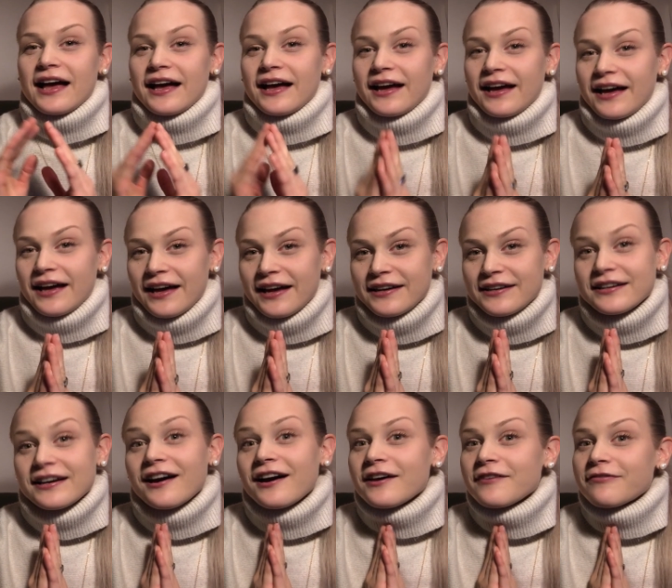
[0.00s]
and
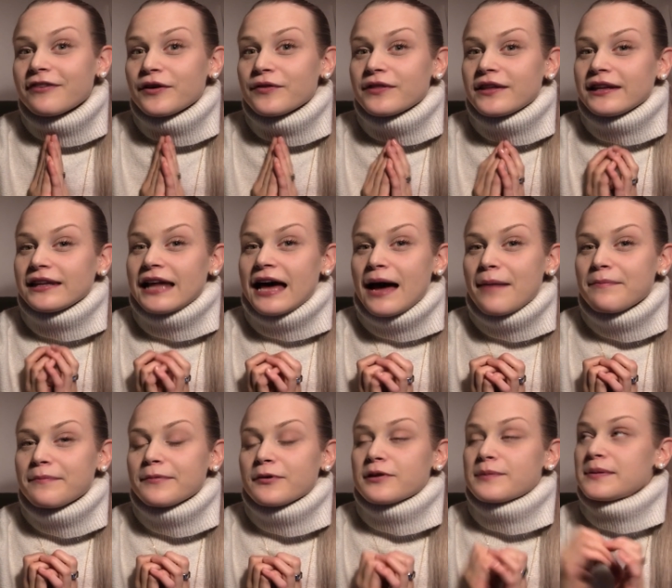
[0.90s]
I found the
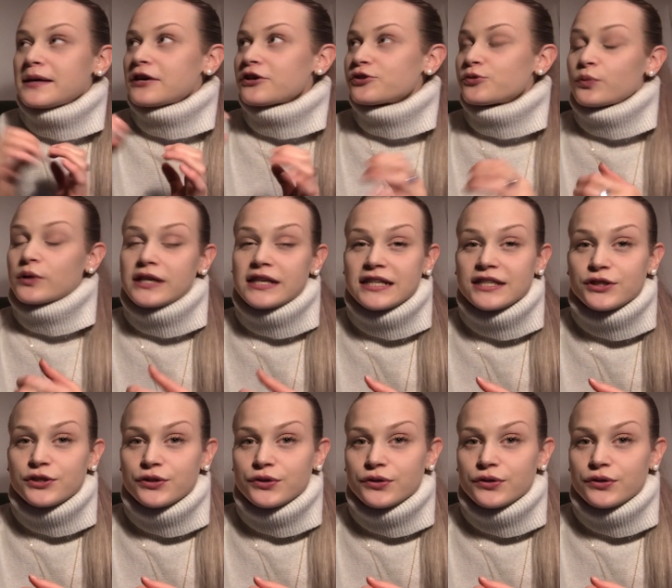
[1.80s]
lab because we need to do